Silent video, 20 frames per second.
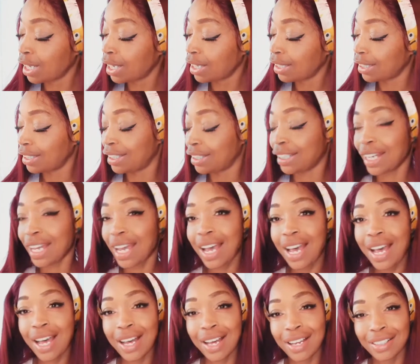
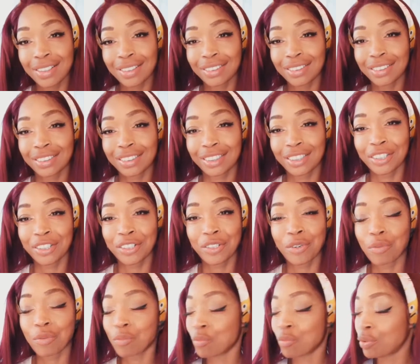Yeah,
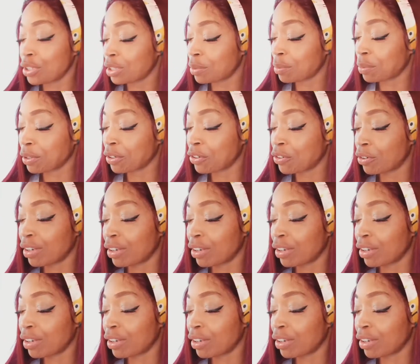so what's been going on?